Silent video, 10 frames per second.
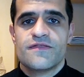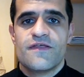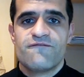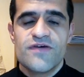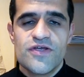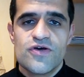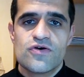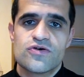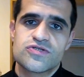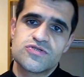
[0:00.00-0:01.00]
the
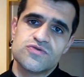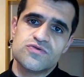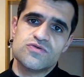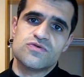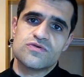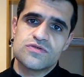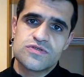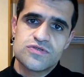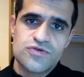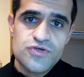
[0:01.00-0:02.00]
video to
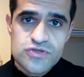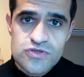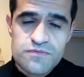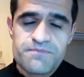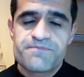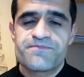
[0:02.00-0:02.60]
YouTube.